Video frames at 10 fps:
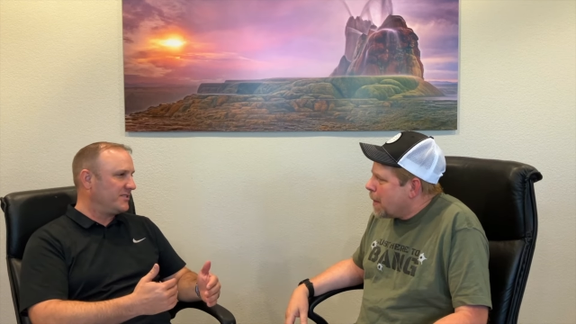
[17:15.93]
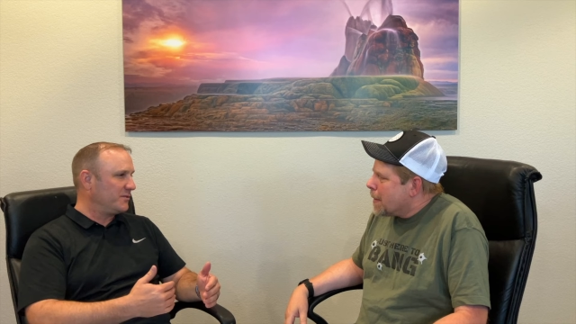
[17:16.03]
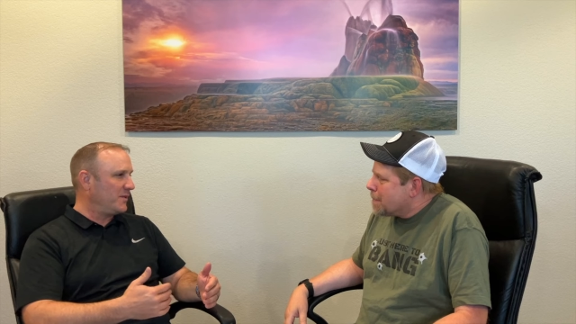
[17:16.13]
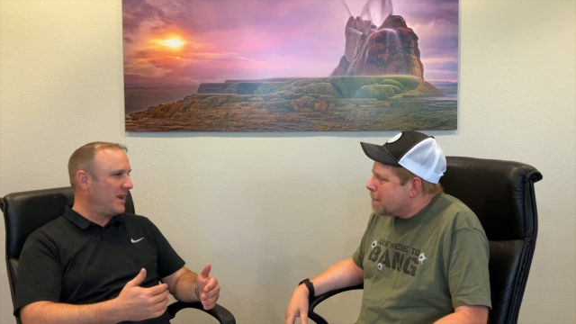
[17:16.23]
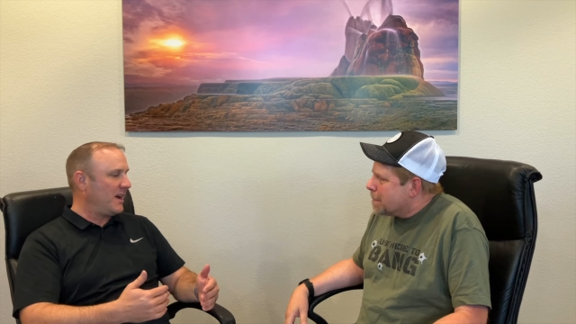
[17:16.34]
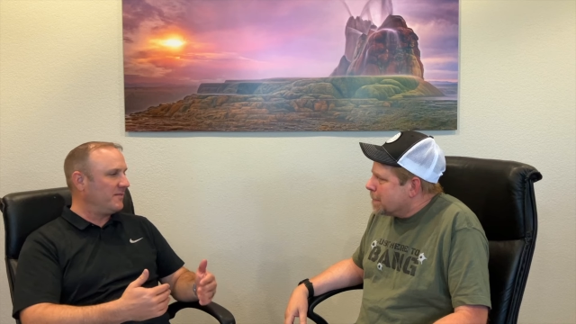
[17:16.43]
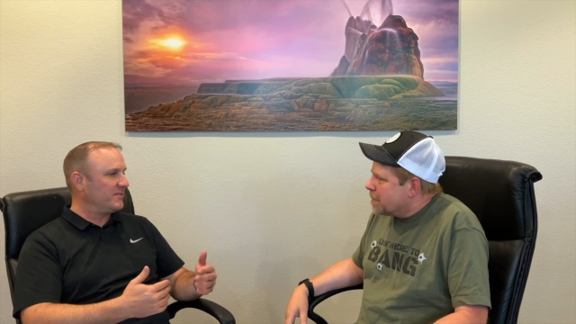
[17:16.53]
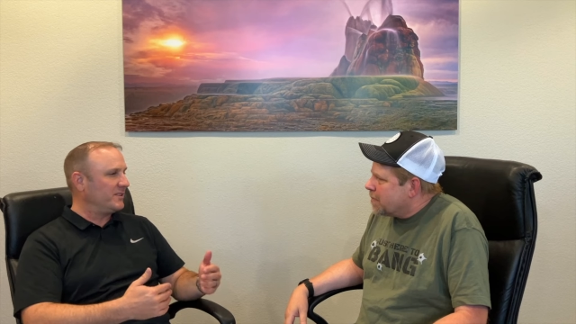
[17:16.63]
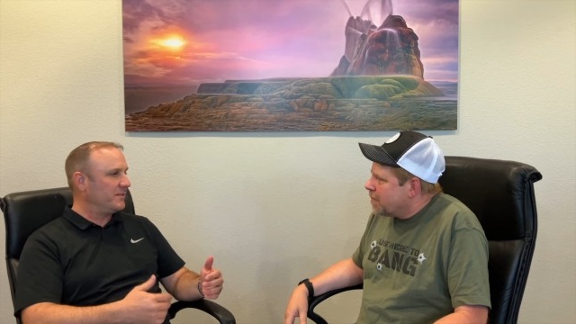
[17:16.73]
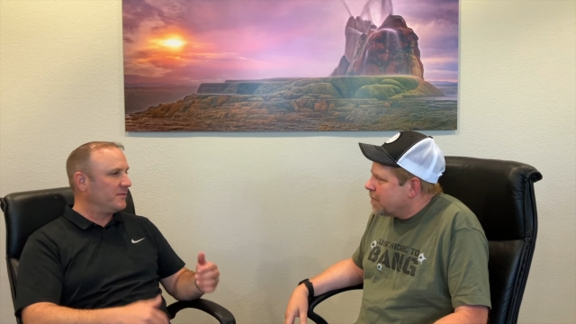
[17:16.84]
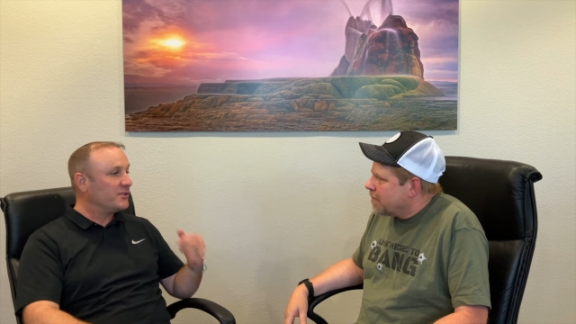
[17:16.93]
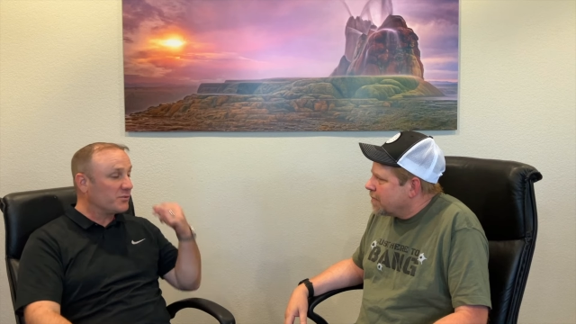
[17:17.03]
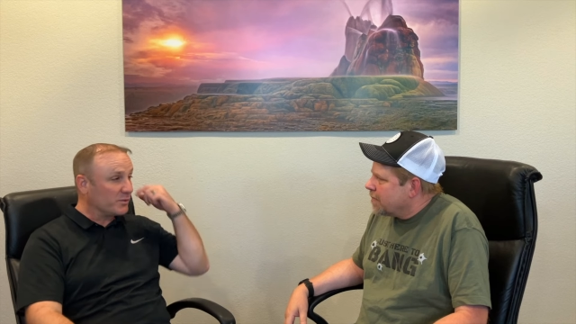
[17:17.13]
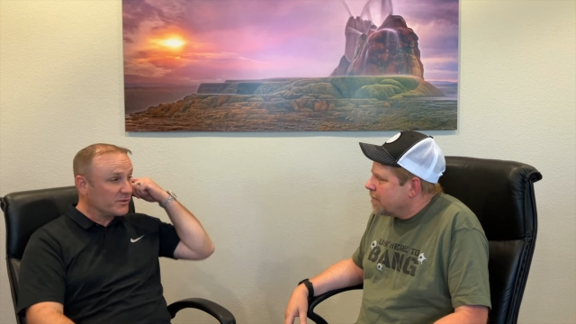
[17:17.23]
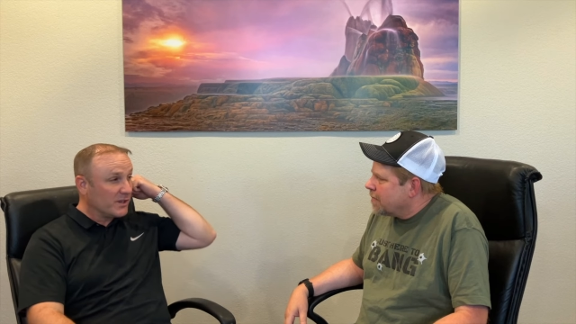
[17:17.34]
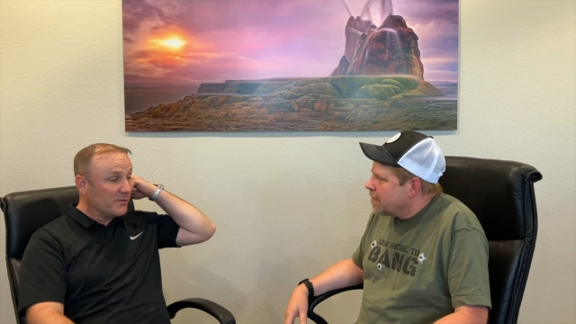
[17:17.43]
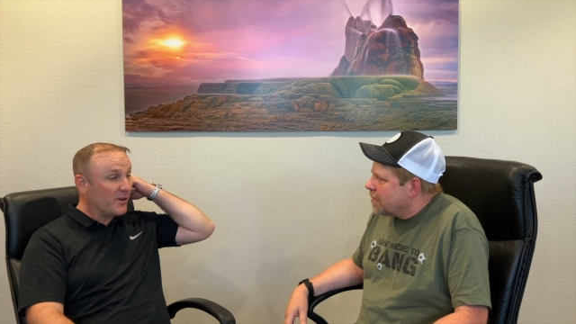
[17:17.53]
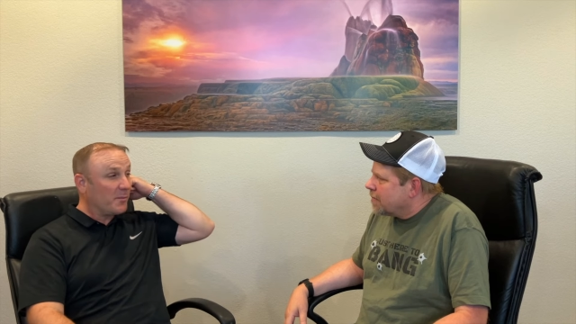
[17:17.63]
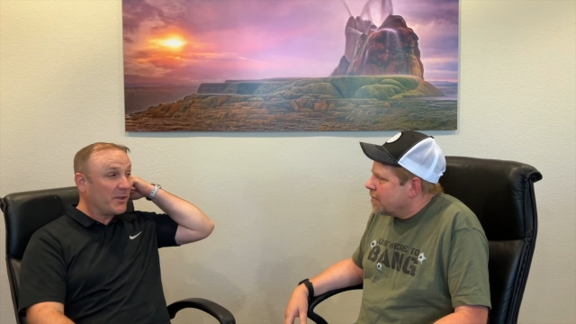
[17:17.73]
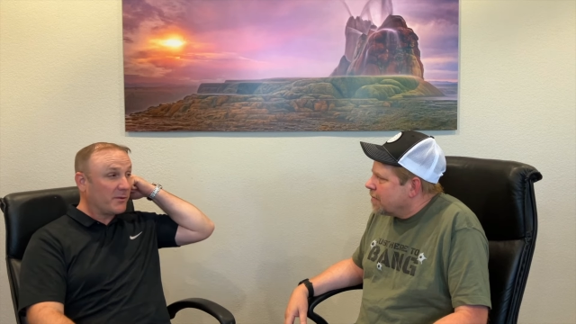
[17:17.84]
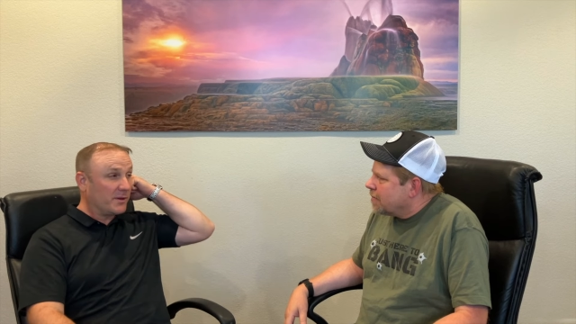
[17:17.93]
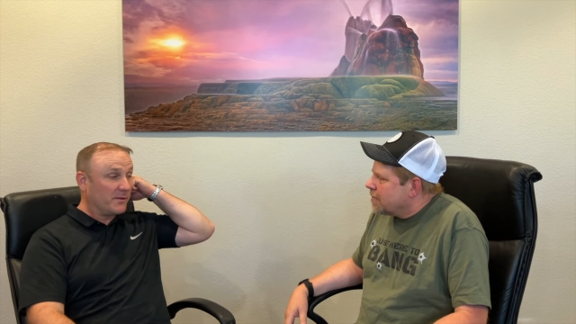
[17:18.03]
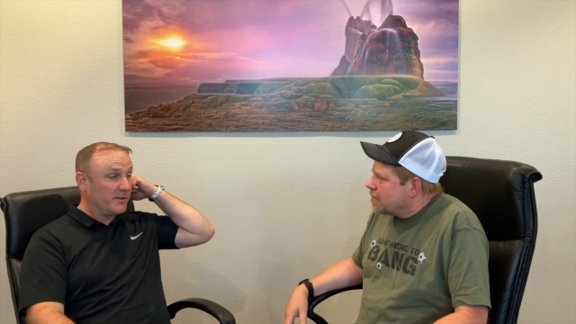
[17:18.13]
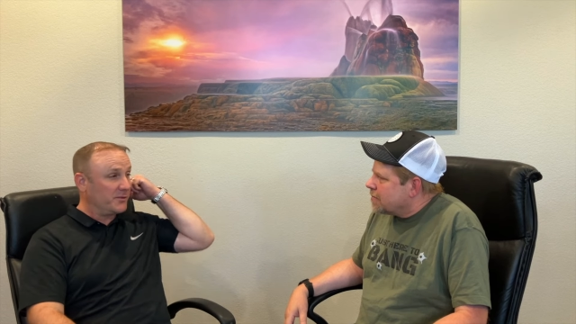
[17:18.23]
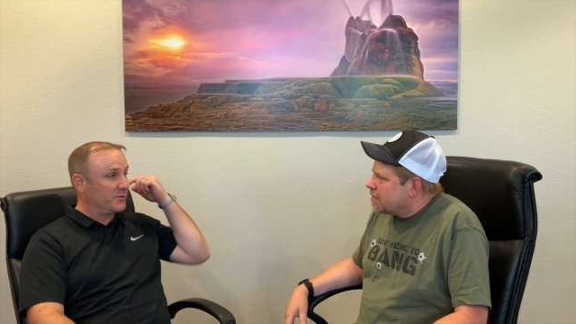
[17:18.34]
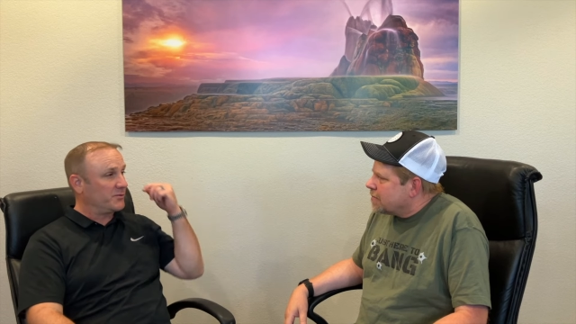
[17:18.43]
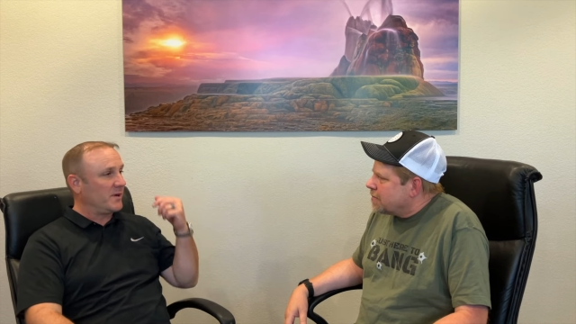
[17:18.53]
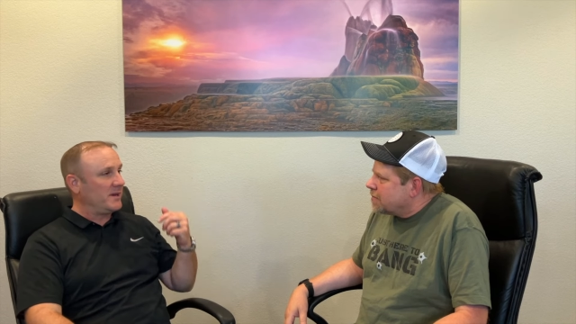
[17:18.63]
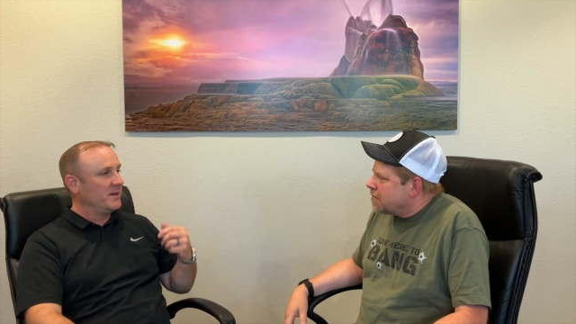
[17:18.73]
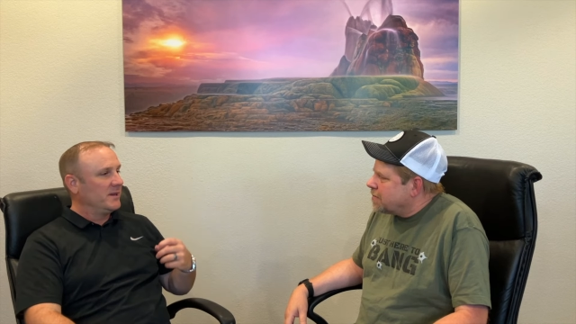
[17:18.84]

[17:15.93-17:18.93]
Speaker 1: that we have as individuals from other individuals, right?